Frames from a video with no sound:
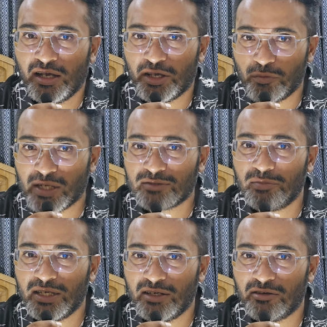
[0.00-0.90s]
Uh, you must
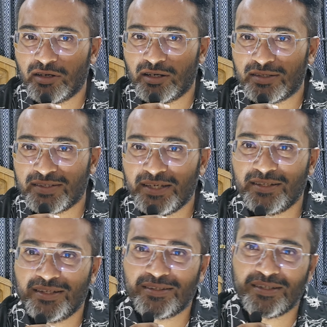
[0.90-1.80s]
be uh,
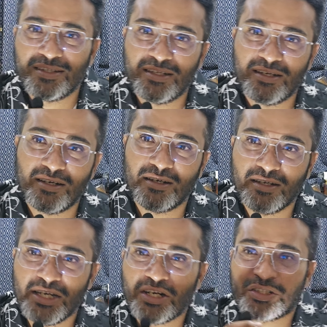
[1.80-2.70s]
seeing this in the
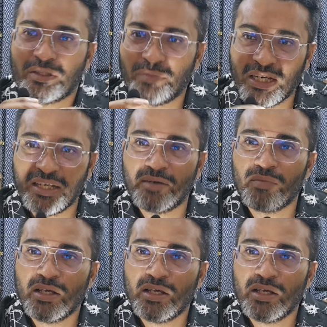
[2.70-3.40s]
international media.